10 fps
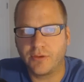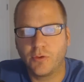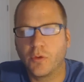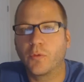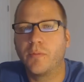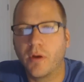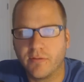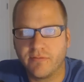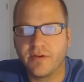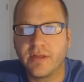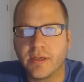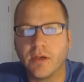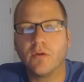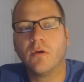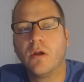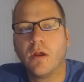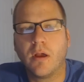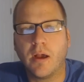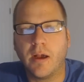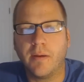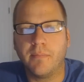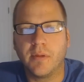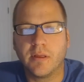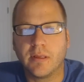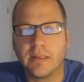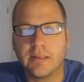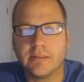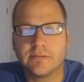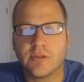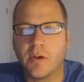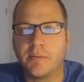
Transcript: 2 or 3 part video. So